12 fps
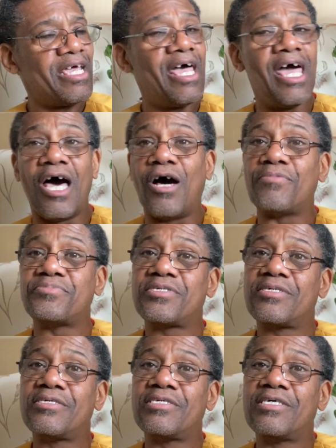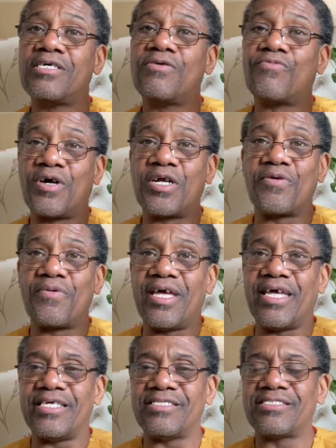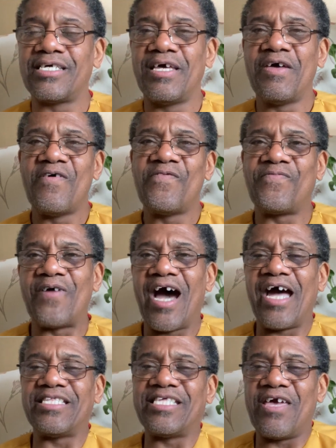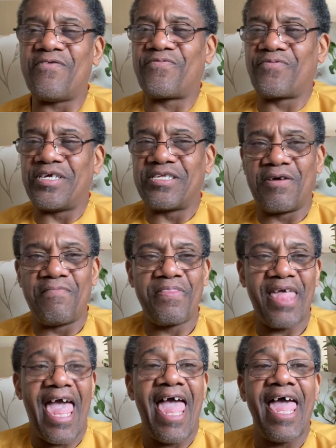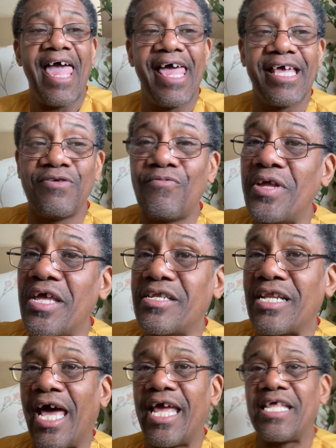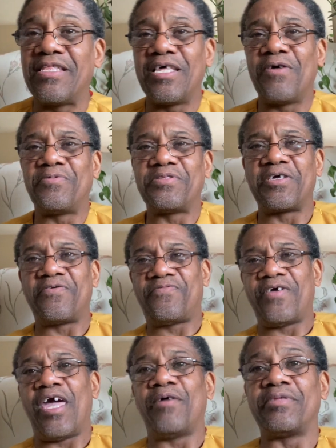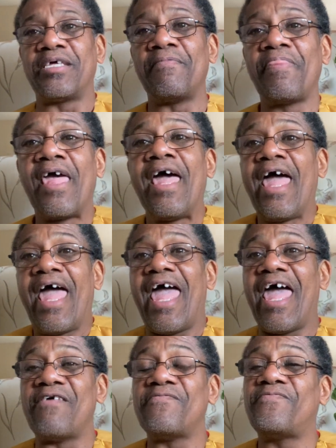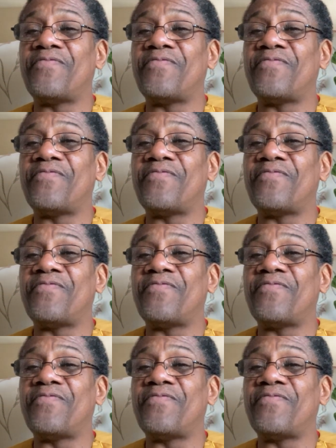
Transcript: helped runaways find their freedom and reuniting them with their family. And